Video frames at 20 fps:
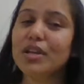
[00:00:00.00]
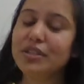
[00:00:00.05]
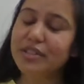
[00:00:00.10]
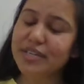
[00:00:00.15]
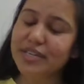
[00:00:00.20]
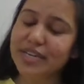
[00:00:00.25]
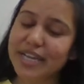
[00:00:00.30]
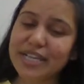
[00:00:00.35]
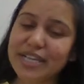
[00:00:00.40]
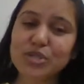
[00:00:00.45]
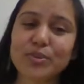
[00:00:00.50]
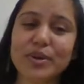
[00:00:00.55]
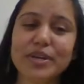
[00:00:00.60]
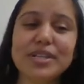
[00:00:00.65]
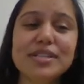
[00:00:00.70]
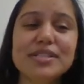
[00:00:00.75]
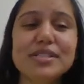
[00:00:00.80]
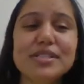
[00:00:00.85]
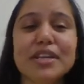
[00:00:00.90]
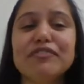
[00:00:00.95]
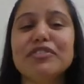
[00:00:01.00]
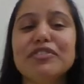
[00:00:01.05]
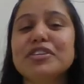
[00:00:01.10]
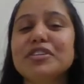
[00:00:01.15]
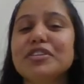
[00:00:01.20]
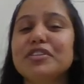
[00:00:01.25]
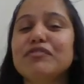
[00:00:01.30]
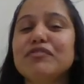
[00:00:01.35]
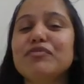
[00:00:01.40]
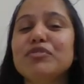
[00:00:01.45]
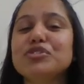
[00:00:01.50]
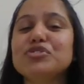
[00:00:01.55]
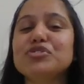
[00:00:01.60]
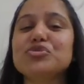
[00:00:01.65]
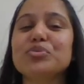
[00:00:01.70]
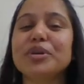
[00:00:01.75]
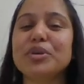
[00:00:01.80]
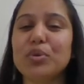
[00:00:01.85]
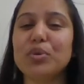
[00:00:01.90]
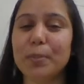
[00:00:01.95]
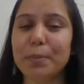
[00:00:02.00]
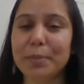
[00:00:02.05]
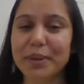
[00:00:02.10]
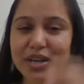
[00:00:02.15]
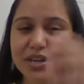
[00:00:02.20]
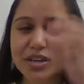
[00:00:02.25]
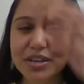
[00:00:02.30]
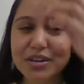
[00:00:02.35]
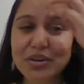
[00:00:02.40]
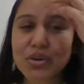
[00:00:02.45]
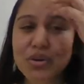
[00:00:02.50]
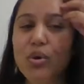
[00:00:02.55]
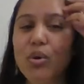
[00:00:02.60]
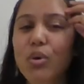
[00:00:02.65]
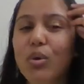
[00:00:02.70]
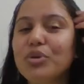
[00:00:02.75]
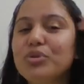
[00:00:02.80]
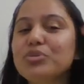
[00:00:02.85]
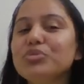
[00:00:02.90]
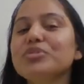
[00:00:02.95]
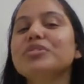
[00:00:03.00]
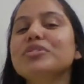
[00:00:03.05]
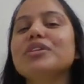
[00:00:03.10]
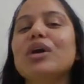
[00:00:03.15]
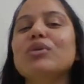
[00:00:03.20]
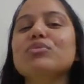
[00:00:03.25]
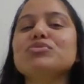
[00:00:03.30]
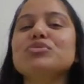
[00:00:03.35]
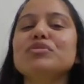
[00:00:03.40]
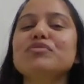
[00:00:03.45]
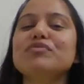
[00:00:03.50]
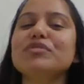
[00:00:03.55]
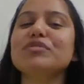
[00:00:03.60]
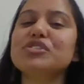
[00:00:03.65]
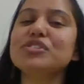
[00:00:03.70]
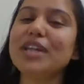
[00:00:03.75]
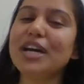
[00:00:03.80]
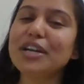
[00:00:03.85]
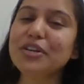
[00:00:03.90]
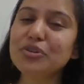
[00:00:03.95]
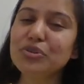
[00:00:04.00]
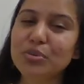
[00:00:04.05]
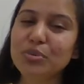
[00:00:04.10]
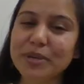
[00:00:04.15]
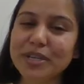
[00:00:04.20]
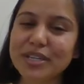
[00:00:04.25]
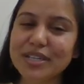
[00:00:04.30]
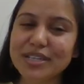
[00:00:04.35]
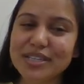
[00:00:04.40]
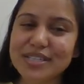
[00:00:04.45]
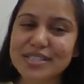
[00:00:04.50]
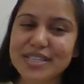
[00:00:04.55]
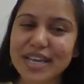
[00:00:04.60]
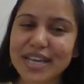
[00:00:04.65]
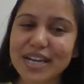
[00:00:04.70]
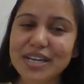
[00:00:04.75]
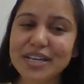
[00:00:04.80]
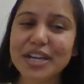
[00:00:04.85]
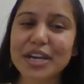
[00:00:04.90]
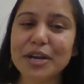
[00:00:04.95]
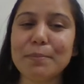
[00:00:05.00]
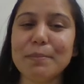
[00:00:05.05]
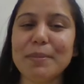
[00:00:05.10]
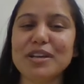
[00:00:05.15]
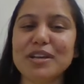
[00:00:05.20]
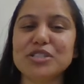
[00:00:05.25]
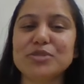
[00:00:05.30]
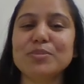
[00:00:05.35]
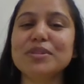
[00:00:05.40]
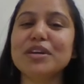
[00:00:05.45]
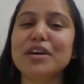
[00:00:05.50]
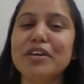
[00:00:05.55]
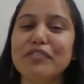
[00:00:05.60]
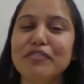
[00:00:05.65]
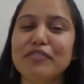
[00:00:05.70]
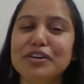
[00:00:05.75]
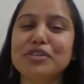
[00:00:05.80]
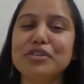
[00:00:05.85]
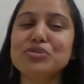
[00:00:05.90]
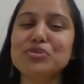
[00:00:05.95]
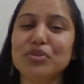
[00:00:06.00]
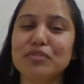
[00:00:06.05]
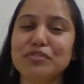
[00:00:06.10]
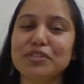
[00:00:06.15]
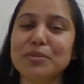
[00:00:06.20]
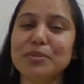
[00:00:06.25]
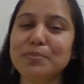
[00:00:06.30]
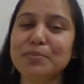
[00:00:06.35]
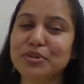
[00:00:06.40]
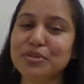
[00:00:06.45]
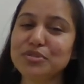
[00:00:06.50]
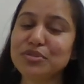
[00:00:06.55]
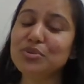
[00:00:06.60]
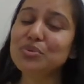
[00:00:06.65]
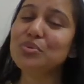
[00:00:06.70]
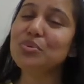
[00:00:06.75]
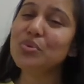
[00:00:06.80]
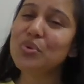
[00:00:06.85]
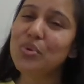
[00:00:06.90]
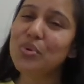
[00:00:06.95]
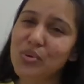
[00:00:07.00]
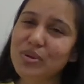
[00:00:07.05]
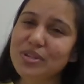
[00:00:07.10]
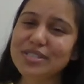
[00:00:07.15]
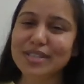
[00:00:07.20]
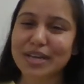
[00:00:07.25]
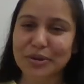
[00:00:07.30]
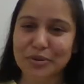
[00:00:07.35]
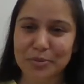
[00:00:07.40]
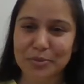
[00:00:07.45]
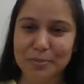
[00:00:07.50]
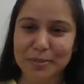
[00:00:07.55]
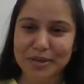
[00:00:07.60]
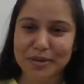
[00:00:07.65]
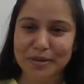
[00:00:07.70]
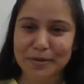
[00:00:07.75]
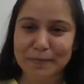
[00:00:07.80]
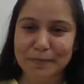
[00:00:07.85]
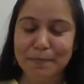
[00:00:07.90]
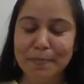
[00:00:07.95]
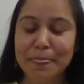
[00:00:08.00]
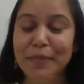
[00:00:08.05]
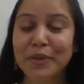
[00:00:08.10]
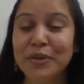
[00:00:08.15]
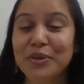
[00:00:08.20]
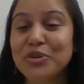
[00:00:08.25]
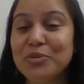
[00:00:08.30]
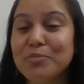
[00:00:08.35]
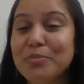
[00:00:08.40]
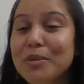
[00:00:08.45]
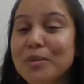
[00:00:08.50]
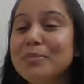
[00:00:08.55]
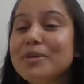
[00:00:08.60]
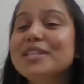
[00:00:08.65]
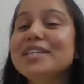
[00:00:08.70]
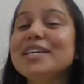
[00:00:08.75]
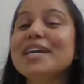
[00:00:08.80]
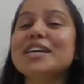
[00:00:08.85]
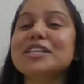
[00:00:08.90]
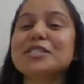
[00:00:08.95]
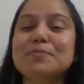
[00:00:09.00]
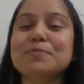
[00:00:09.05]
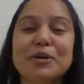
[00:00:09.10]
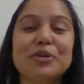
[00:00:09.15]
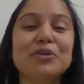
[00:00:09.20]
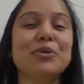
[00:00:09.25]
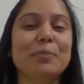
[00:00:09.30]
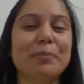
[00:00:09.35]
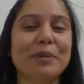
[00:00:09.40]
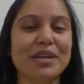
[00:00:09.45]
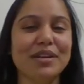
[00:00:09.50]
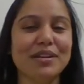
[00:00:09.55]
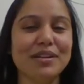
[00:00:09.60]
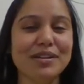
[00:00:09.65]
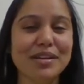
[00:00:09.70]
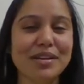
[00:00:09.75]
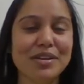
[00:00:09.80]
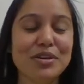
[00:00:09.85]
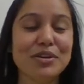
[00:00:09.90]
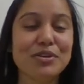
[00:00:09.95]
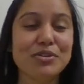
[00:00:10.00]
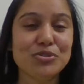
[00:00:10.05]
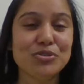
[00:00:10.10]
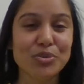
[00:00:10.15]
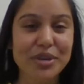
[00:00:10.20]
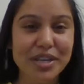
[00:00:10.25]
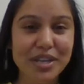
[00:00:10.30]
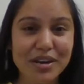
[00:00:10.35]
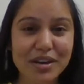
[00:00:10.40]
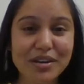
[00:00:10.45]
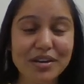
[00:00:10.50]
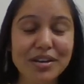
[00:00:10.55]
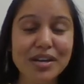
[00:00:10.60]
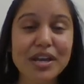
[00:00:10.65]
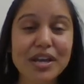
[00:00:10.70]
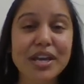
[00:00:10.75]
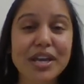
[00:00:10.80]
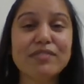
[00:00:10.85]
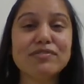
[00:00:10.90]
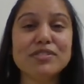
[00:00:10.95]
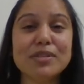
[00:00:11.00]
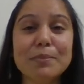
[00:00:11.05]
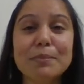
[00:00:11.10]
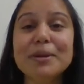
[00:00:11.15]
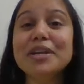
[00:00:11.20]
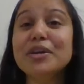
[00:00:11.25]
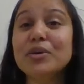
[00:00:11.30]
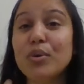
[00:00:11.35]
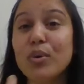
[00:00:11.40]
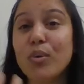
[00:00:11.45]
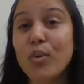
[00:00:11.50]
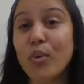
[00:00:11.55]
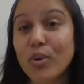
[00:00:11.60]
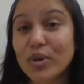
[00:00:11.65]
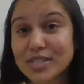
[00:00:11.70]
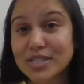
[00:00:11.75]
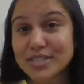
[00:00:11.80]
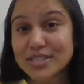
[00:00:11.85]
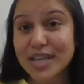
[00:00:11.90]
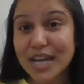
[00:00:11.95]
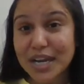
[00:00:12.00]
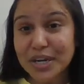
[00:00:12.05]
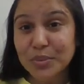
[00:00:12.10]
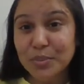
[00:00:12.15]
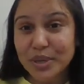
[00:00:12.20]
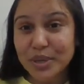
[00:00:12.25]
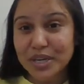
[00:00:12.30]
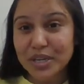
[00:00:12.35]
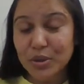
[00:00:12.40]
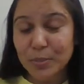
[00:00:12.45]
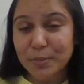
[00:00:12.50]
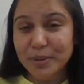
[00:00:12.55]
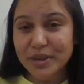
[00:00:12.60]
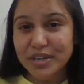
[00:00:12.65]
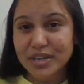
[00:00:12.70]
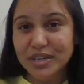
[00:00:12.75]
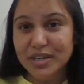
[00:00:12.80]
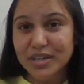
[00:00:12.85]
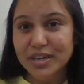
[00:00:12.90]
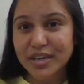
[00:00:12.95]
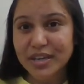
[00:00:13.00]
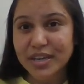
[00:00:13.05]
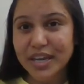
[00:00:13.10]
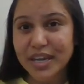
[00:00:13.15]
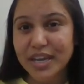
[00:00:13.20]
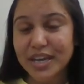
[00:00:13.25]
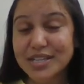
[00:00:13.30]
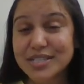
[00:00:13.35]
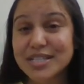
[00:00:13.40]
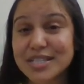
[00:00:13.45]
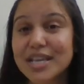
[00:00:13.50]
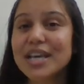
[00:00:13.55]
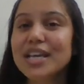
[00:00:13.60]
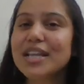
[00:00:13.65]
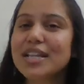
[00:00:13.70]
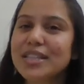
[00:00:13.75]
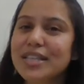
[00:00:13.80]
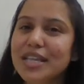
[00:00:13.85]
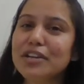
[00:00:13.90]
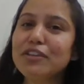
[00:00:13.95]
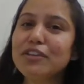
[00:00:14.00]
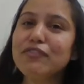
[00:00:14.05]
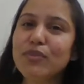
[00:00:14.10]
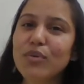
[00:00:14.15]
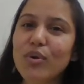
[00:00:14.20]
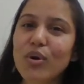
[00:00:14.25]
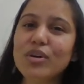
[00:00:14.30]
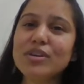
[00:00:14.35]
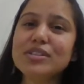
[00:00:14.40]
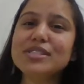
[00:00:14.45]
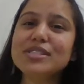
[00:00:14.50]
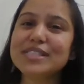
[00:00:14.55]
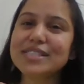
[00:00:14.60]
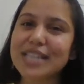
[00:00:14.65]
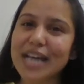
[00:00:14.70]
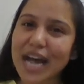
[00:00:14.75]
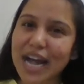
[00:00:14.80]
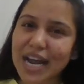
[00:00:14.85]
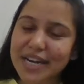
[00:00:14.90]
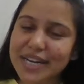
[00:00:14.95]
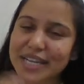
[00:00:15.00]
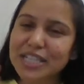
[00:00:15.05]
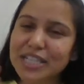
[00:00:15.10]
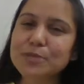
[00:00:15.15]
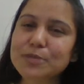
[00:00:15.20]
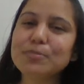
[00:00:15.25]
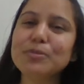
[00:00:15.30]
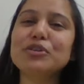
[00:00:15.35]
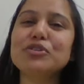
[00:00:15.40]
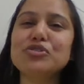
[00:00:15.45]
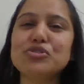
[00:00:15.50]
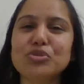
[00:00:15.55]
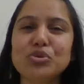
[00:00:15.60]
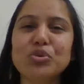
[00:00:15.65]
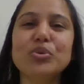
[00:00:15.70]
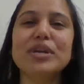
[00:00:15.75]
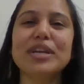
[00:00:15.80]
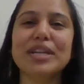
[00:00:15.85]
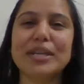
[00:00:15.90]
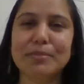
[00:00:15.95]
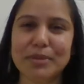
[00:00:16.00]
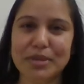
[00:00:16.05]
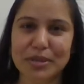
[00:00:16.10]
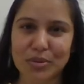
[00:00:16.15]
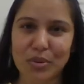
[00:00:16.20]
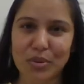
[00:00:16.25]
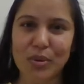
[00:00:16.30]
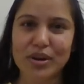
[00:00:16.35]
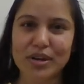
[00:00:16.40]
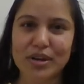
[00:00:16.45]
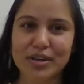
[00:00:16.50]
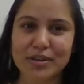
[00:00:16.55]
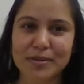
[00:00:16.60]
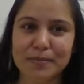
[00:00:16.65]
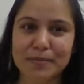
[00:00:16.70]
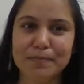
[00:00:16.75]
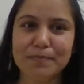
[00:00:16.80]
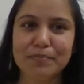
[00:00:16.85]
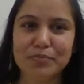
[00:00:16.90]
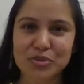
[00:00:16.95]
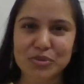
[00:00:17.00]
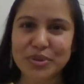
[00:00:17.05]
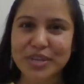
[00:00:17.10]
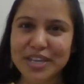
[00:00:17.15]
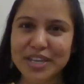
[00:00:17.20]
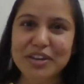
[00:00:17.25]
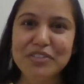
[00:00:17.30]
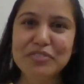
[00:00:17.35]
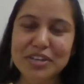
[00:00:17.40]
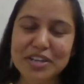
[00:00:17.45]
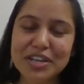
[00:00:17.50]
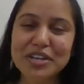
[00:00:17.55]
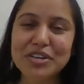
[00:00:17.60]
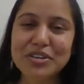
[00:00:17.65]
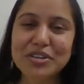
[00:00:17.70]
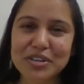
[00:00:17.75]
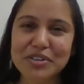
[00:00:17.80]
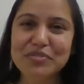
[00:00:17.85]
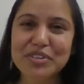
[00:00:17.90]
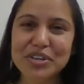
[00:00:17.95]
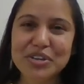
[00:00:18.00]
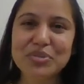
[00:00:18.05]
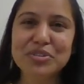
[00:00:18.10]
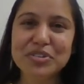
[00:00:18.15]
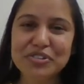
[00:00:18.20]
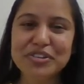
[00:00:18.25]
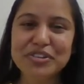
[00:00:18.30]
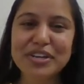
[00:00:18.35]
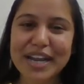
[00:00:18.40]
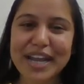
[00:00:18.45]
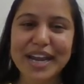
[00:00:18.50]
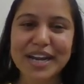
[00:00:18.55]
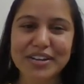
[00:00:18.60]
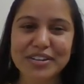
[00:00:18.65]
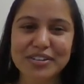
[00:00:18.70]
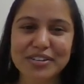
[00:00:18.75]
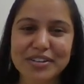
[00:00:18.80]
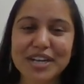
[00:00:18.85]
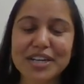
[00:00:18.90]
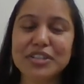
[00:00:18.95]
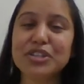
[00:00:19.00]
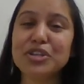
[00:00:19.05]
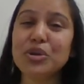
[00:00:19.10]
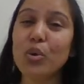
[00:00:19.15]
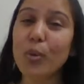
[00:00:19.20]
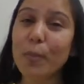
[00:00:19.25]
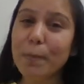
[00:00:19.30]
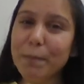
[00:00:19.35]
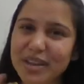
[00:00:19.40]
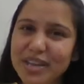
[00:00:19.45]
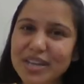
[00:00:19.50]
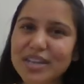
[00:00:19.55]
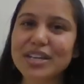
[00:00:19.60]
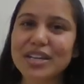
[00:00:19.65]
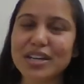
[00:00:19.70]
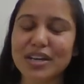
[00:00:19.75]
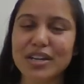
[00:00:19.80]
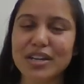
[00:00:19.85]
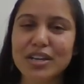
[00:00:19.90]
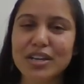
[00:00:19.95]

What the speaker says: The next one is if it refers to an opinion or to the grounds on which that opinion is held, it must be the evidence of the person who holds that opinion. You remember the expert opinion? So here, if somebody holds that very opinion in a case, then of course that expert should only be called. So here we could relate, right? The opinion.